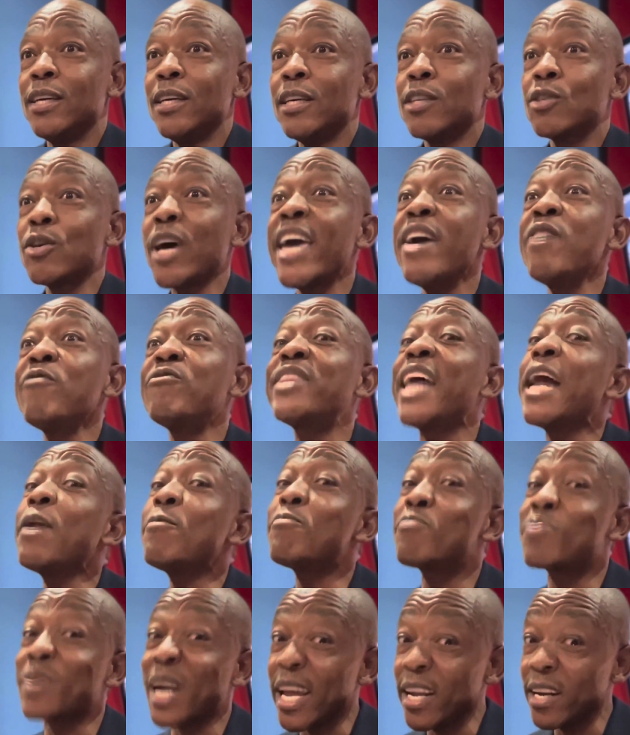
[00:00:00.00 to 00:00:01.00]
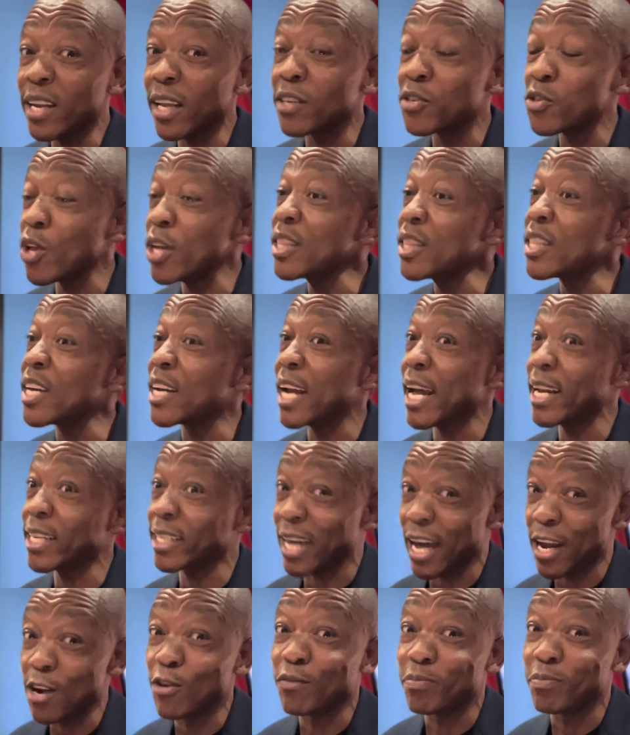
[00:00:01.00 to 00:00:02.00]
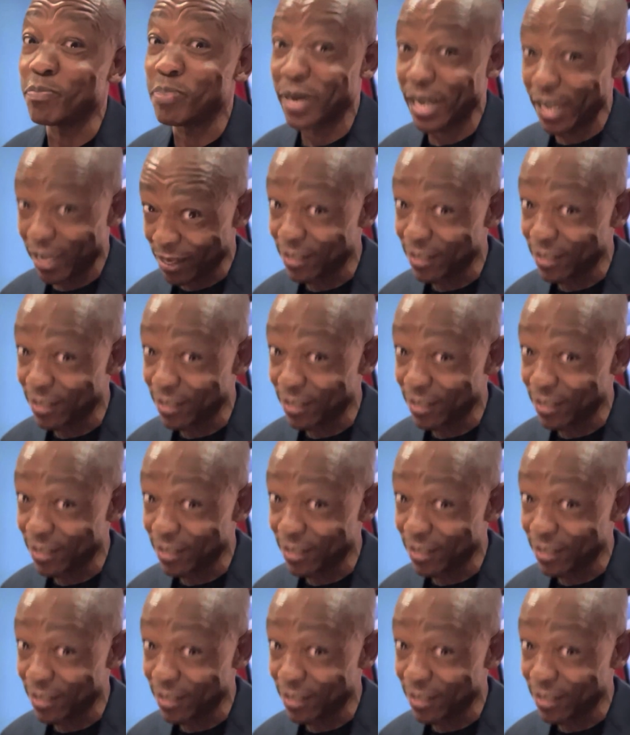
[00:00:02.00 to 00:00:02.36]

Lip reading: So if that brain is not the right kind of brain,